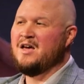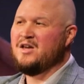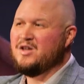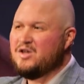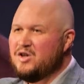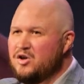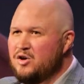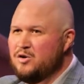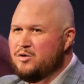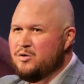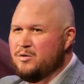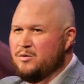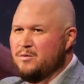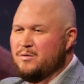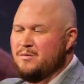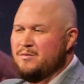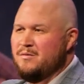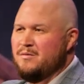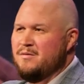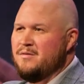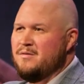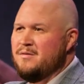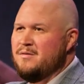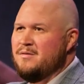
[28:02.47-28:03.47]
you.
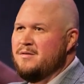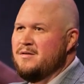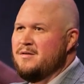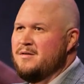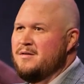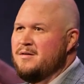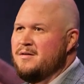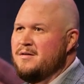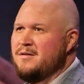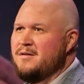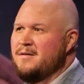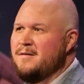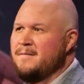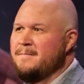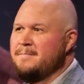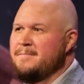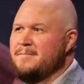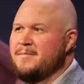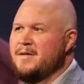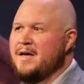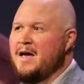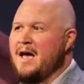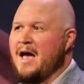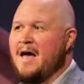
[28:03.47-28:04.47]

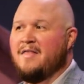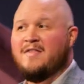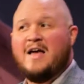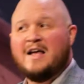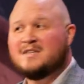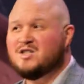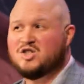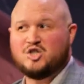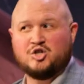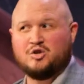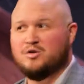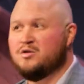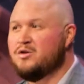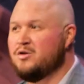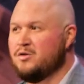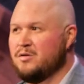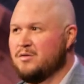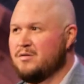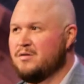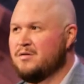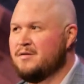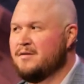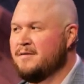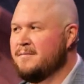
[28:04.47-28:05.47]
And that's true.
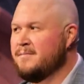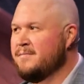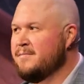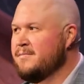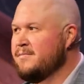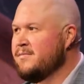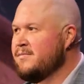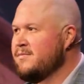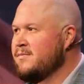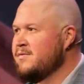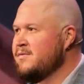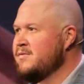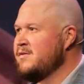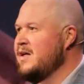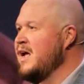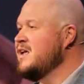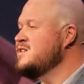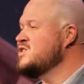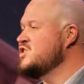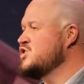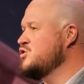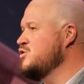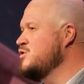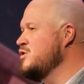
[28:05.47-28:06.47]

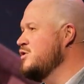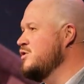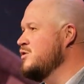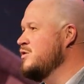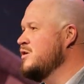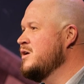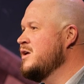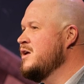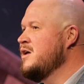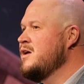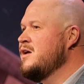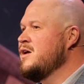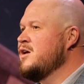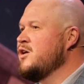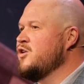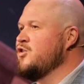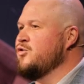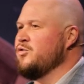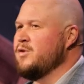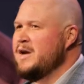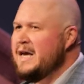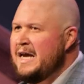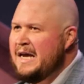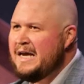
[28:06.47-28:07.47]
That's true.
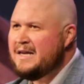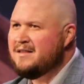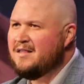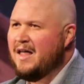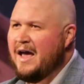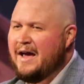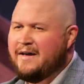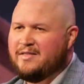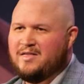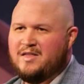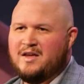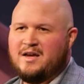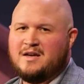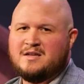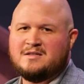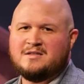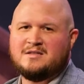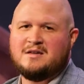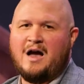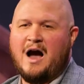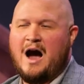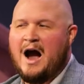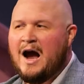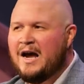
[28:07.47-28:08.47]
Greed like
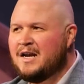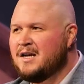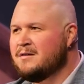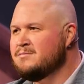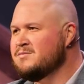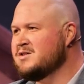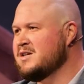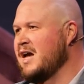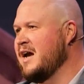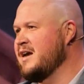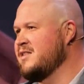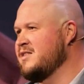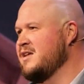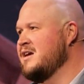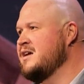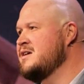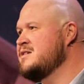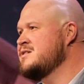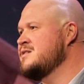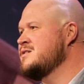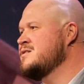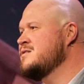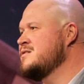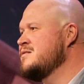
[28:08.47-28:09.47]
this, items like
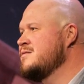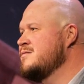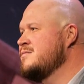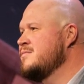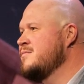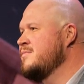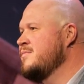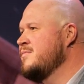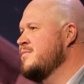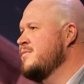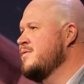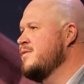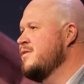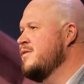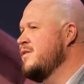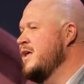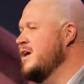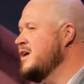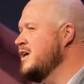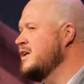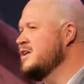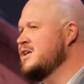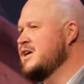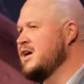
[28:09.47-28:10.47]
this,
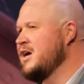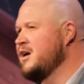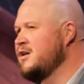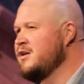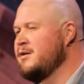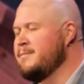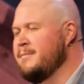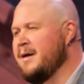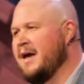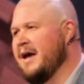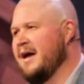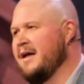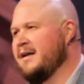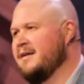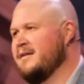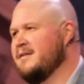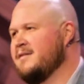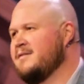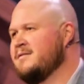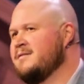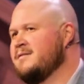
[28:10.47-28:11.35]
they can kill a man.